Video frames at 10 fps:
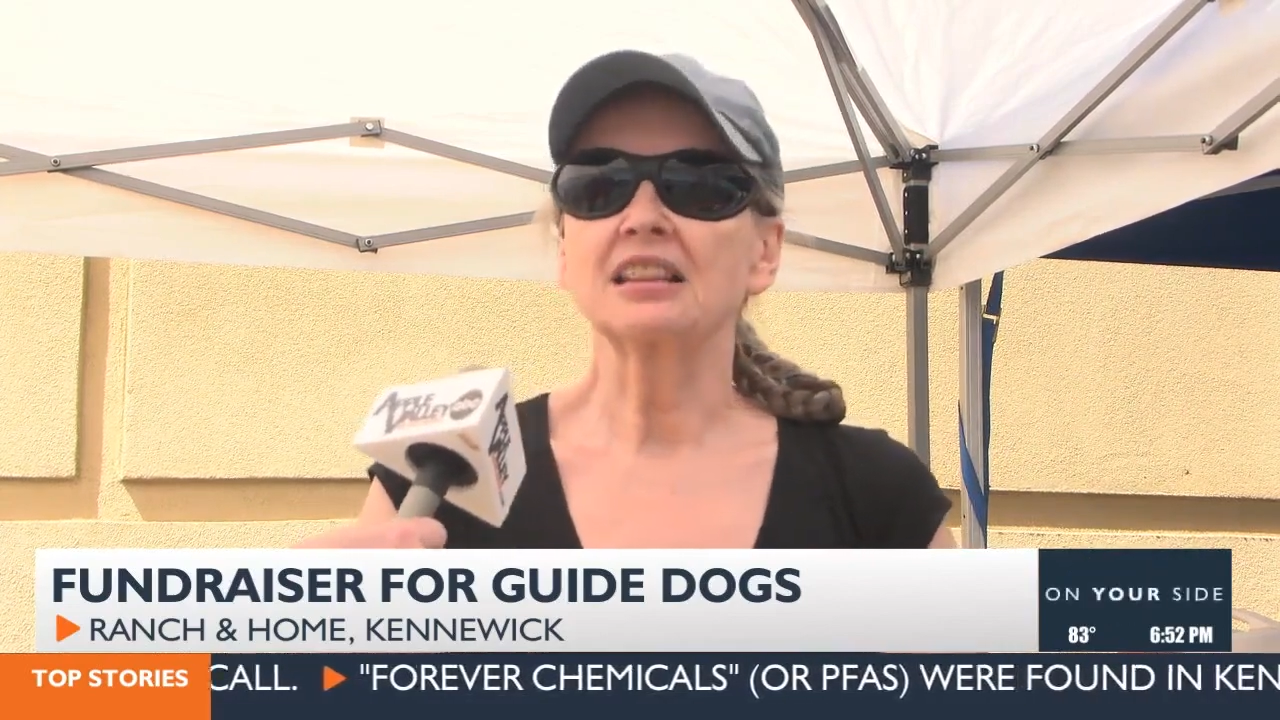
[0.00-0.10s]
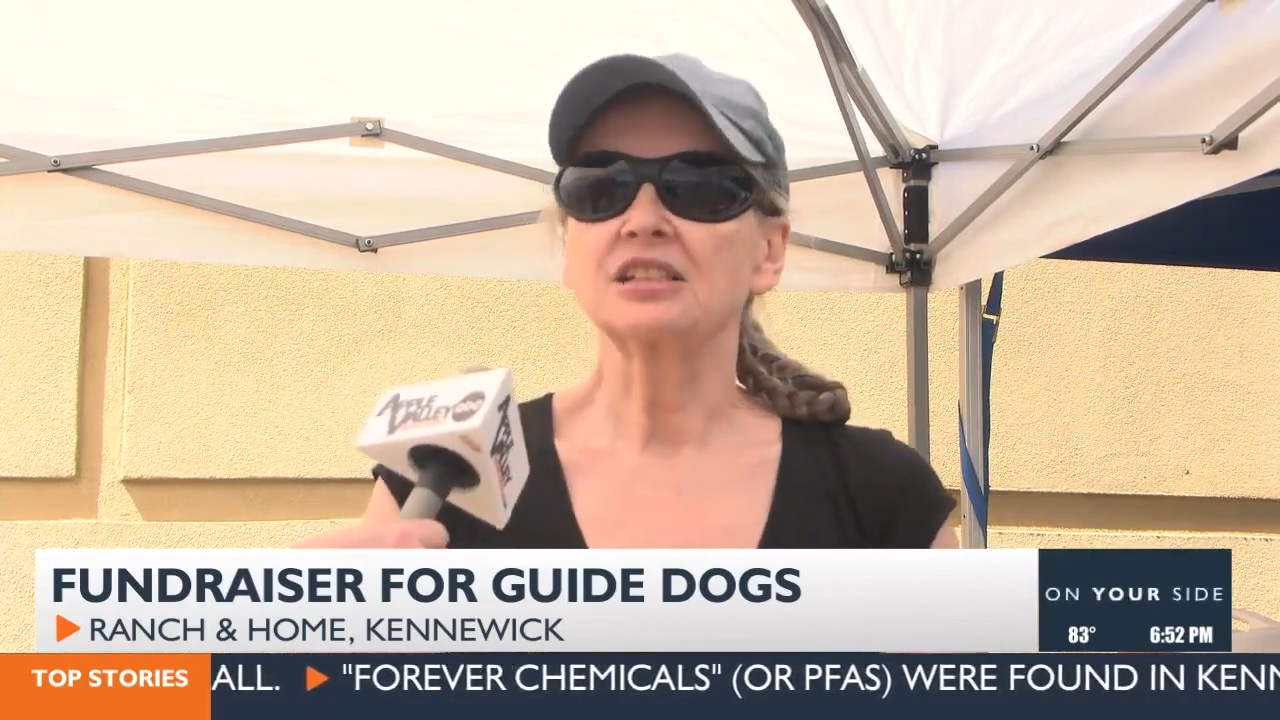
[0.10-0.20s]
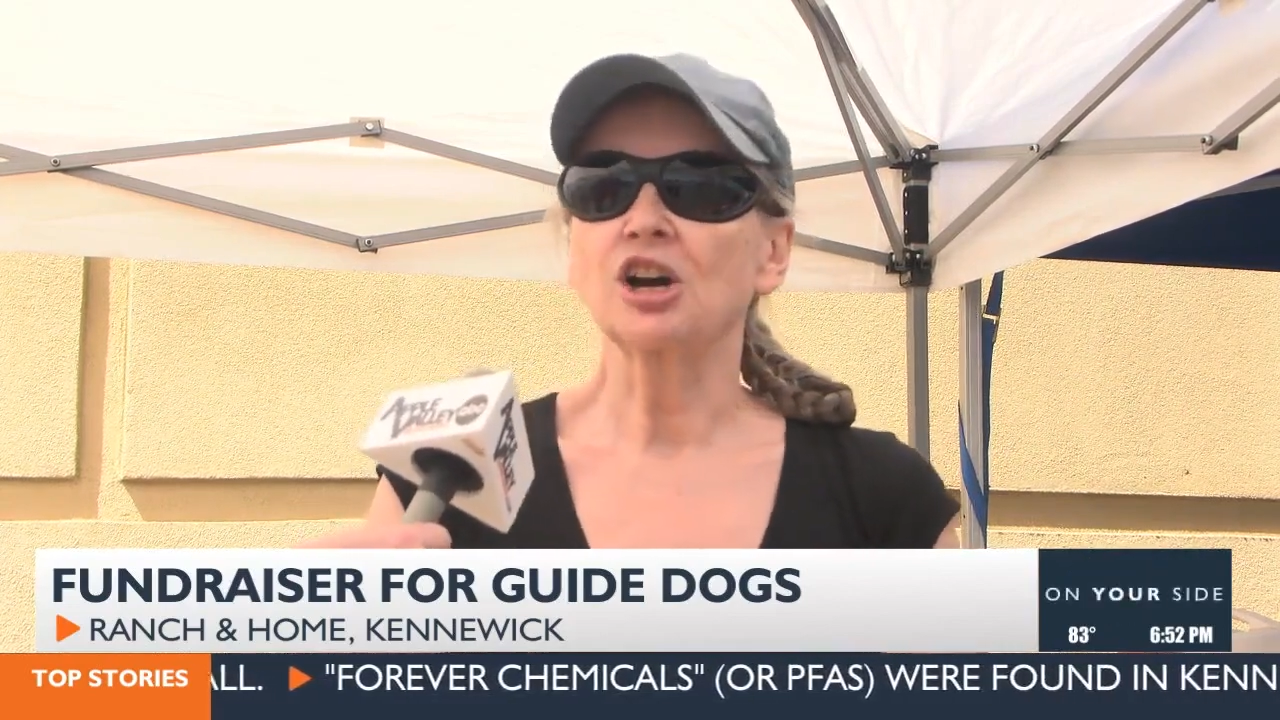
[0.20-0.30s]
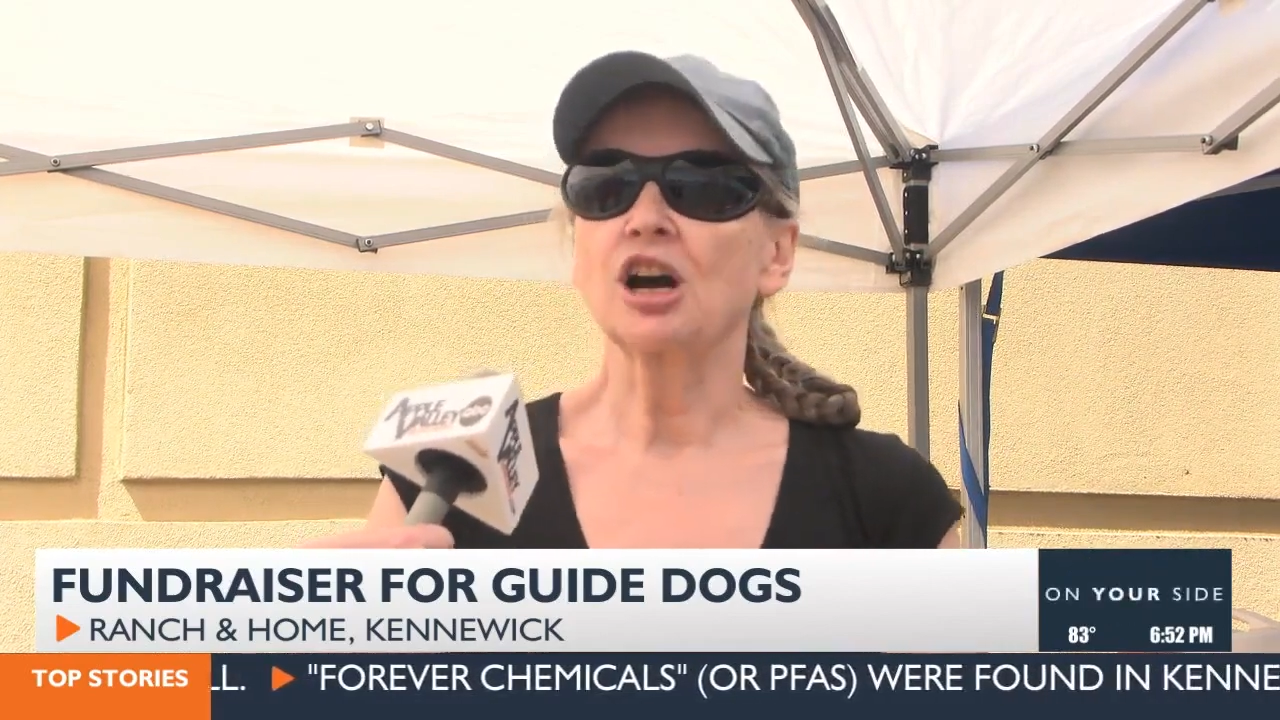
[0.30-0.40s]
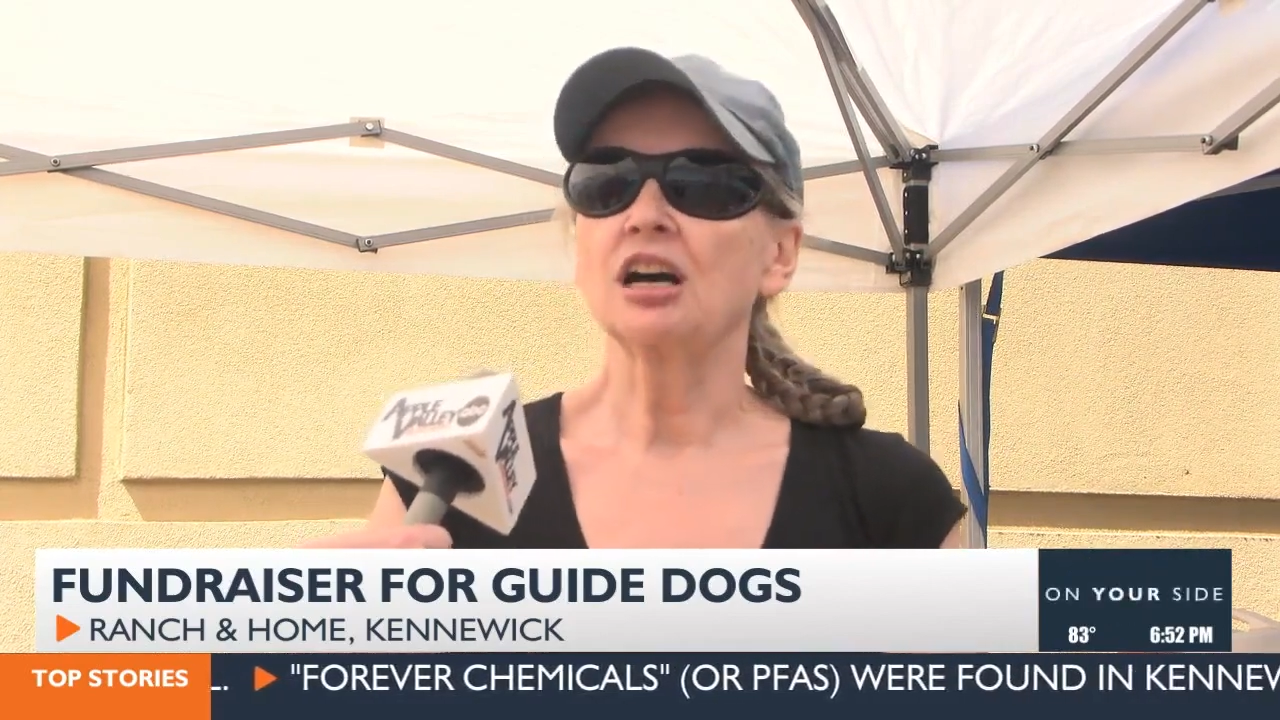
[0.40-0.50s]
the
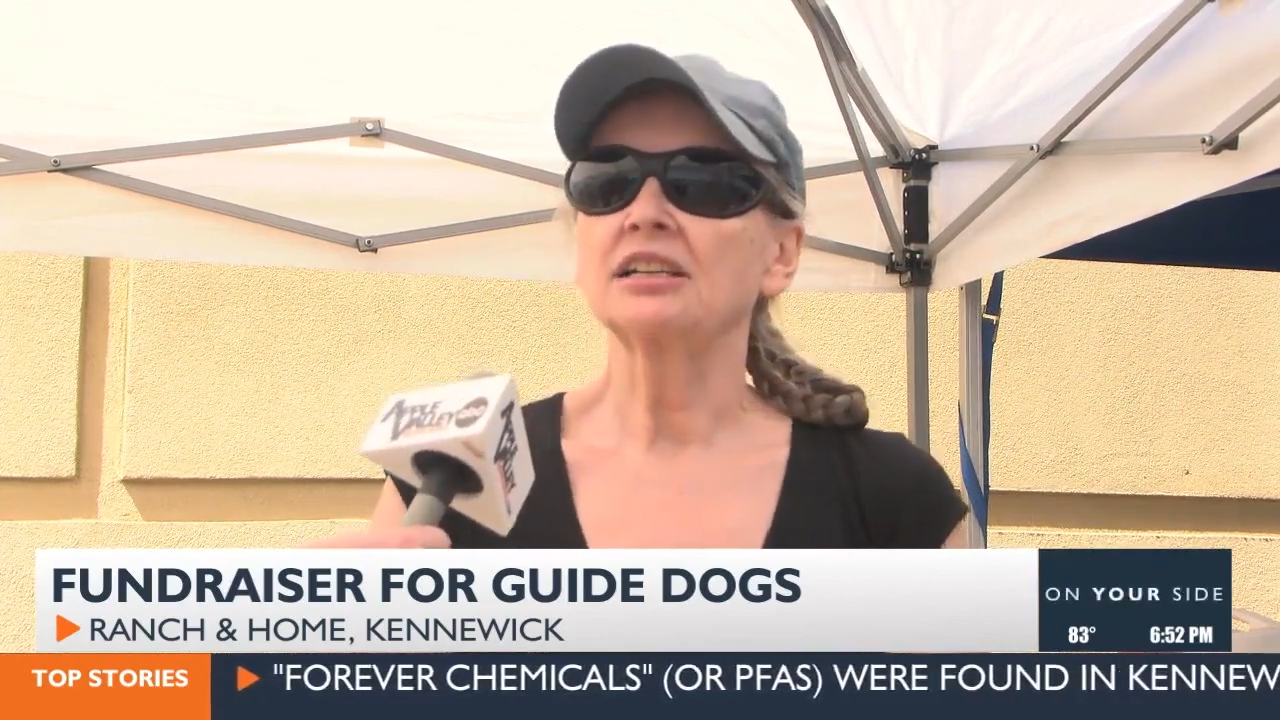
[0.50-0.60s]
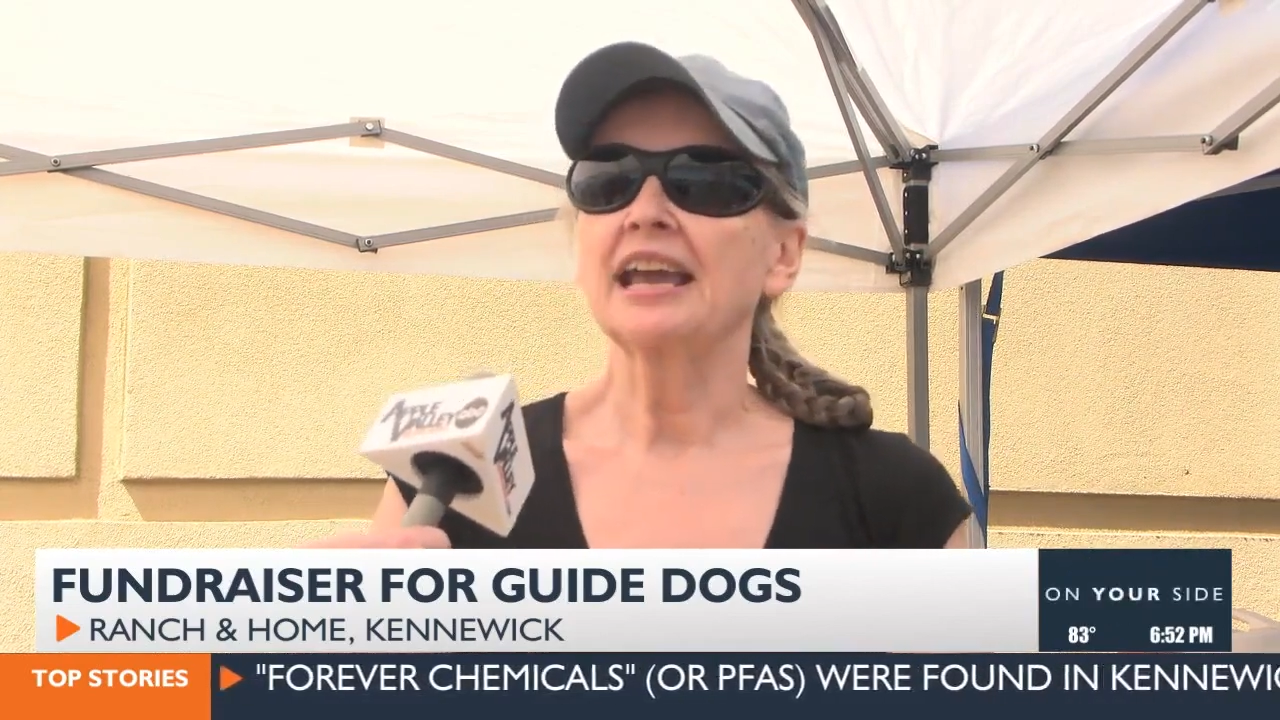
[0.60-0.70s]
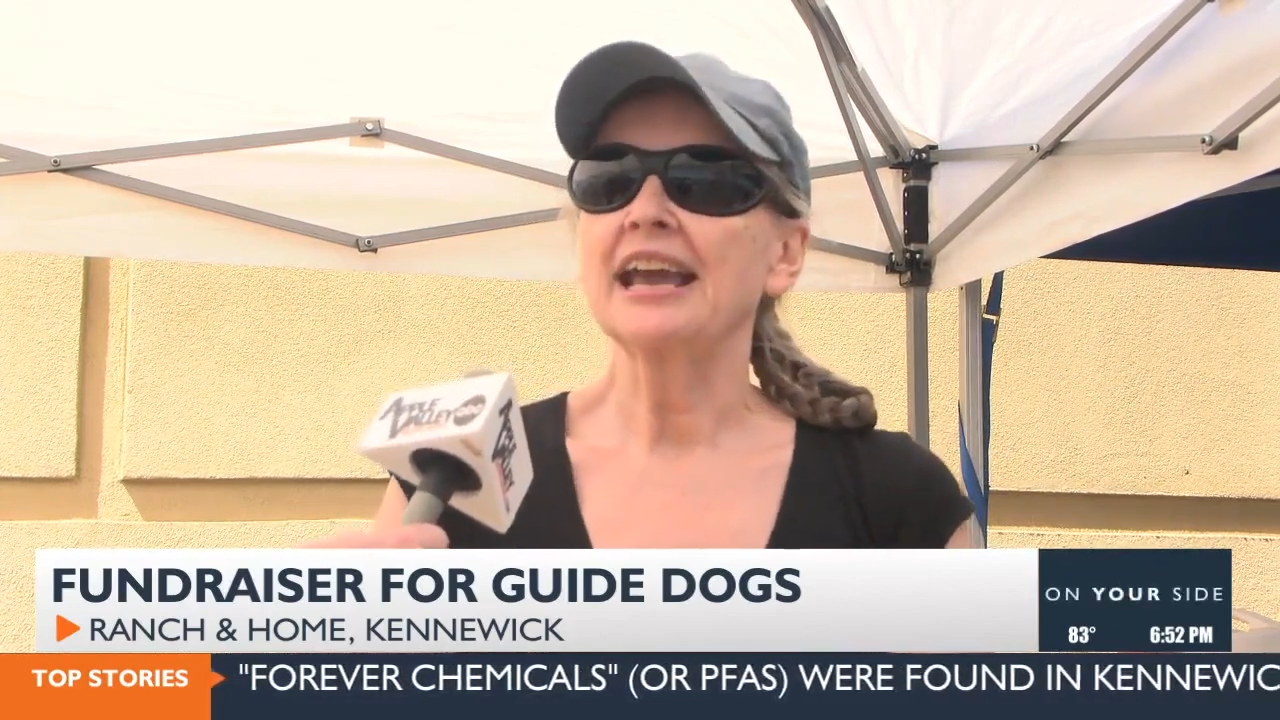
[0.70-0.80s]
dog